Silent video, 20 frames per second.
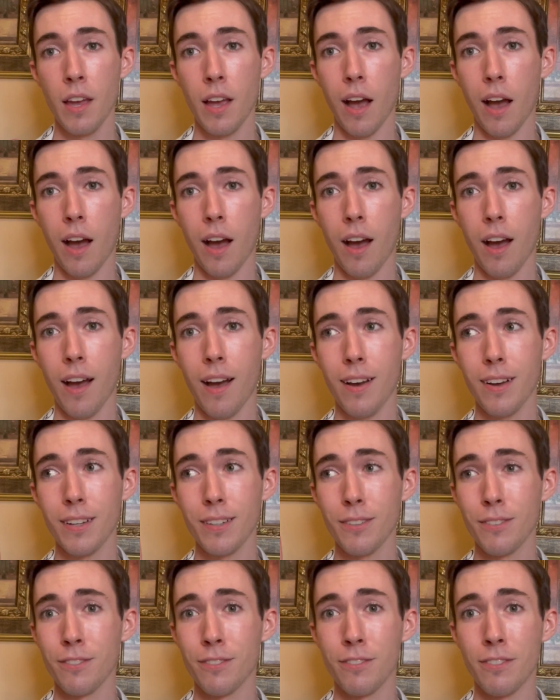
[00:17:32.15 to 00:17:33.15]

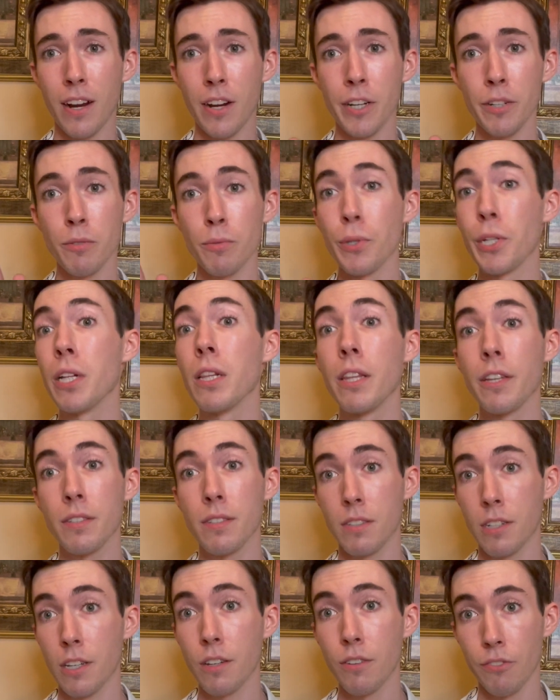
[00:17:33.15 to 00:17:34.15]
very
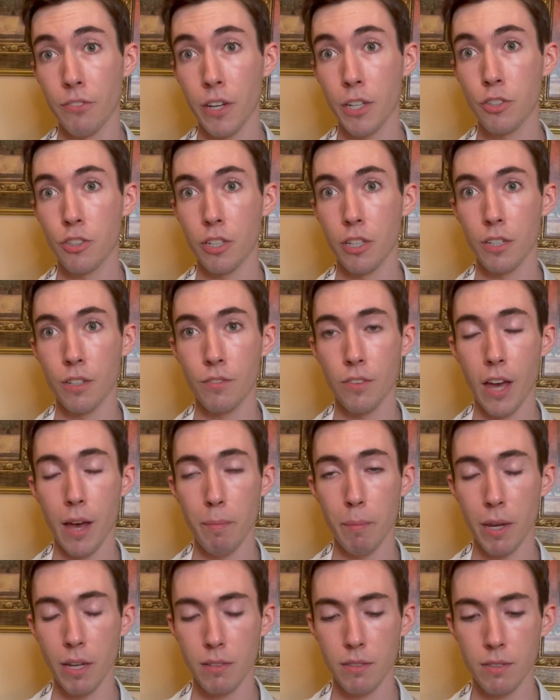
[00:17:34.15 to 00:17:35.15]
realistic fiction, if
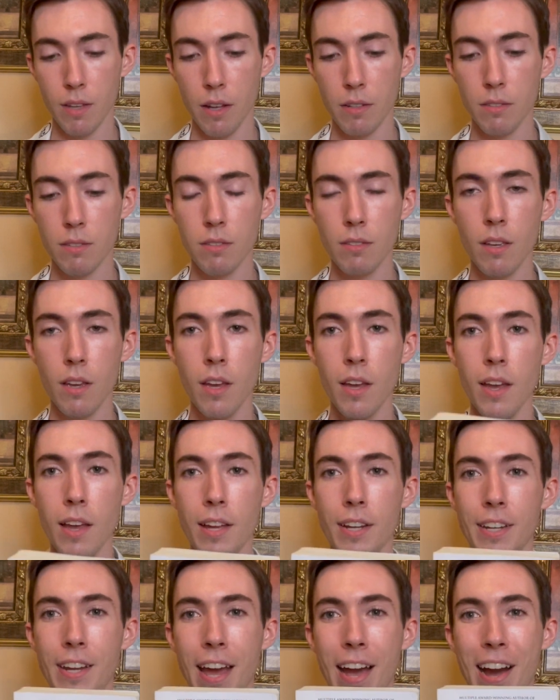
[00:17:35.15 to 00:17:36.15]
that makes sense.
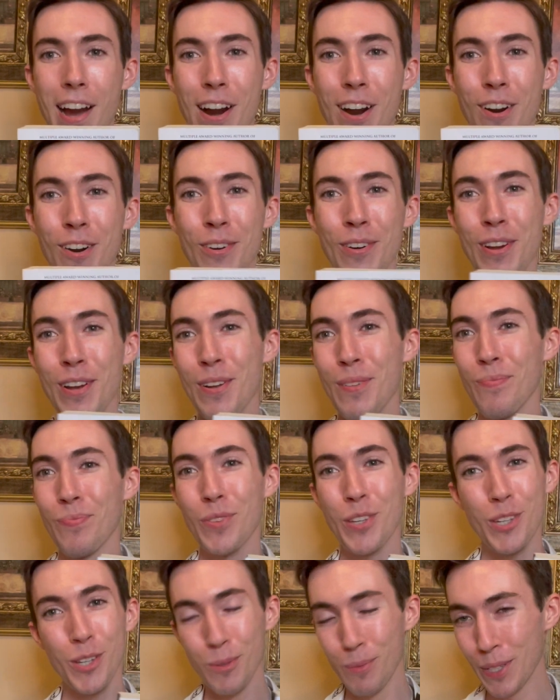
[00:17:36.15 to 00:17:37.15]
Now,
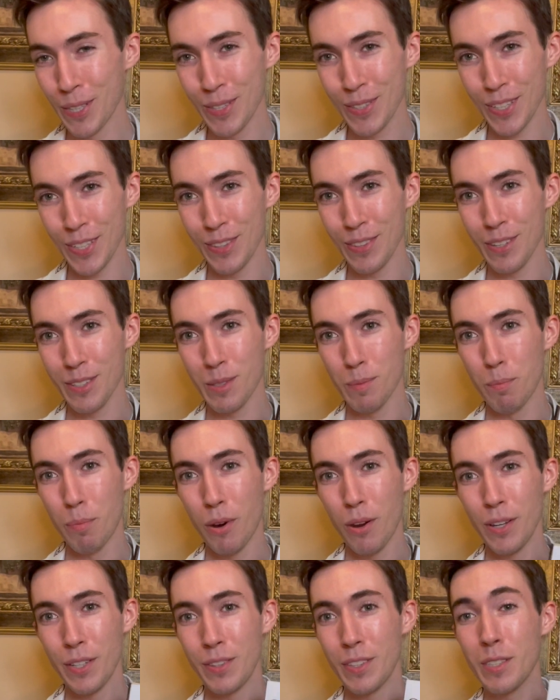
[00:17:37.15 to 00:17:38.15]
the humans in this
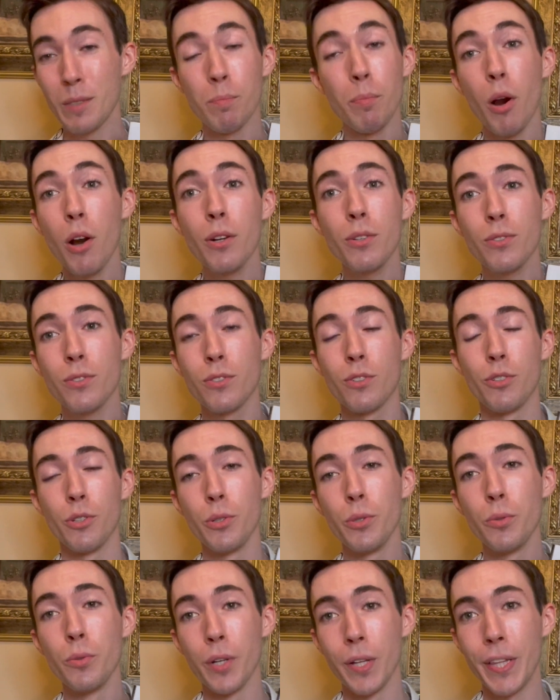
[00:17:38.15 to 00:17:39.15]
book, in these books,
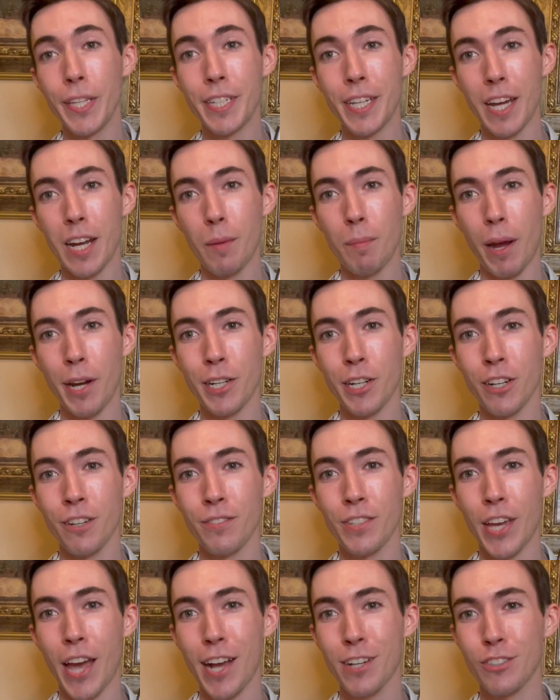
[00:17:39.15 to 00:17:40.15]
do really get on my
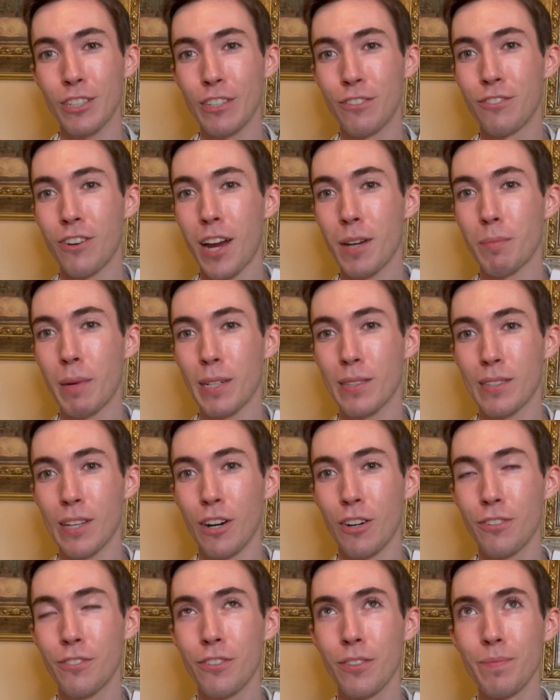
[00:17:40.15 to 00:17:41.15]
nerves. I actually find
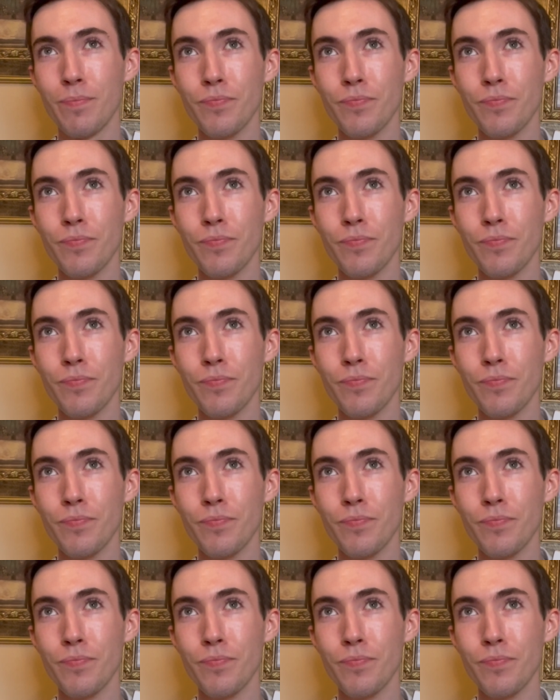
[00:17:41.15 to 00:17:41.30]
myself